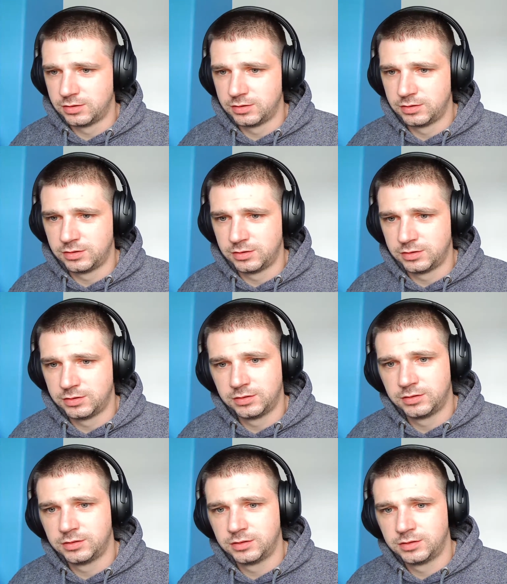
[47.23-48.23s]

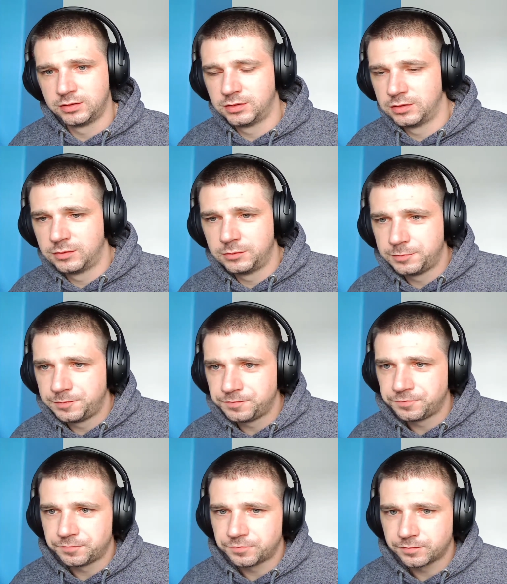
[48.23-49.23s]

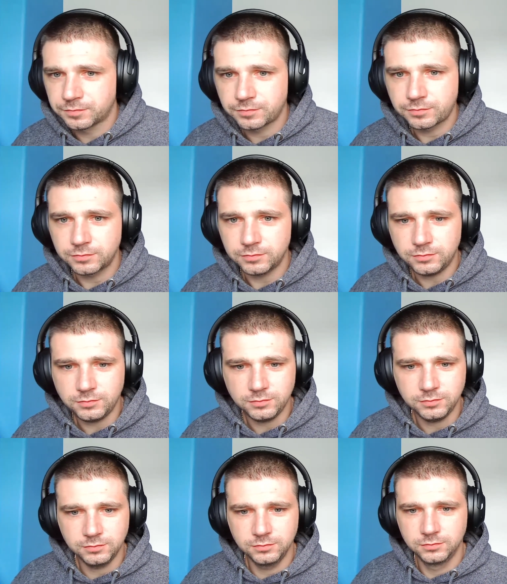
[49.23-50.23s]

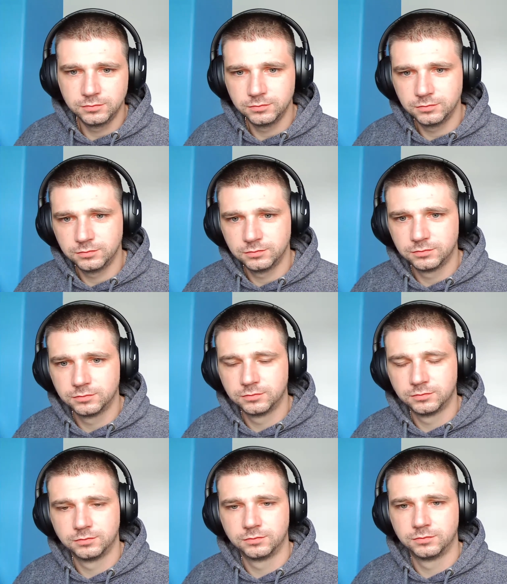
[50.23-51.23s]

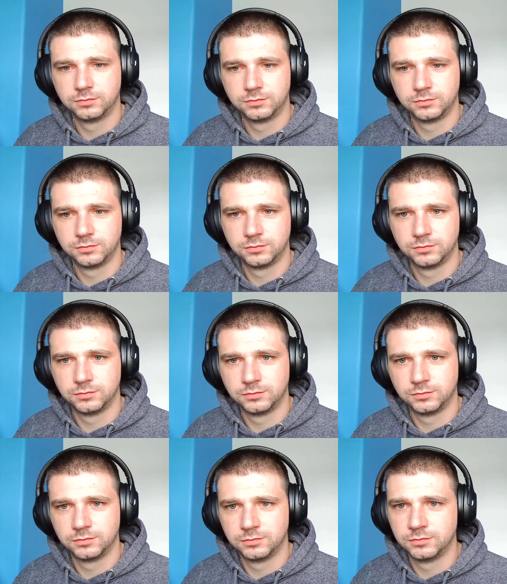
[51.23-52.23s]

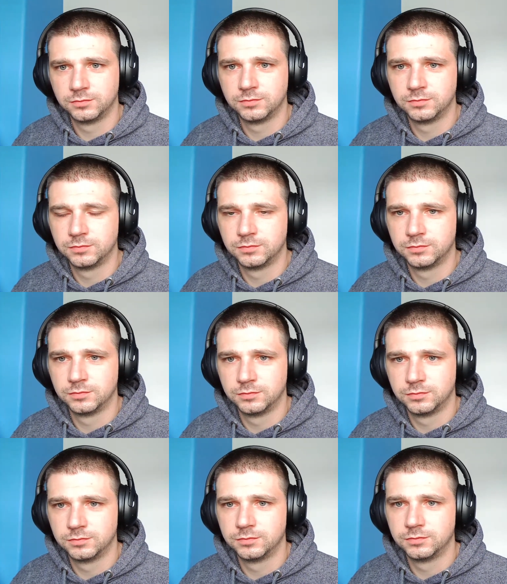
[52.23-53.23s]

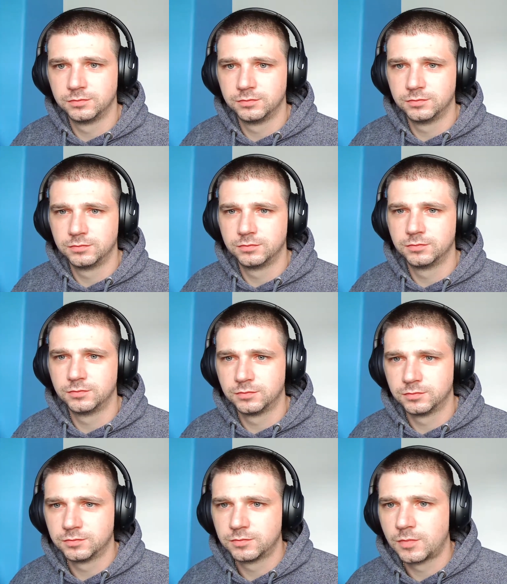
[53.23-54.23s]

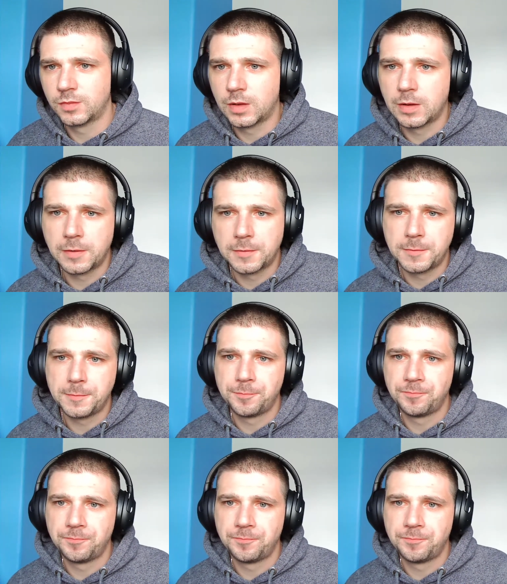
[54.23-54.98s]
Nobody speaks.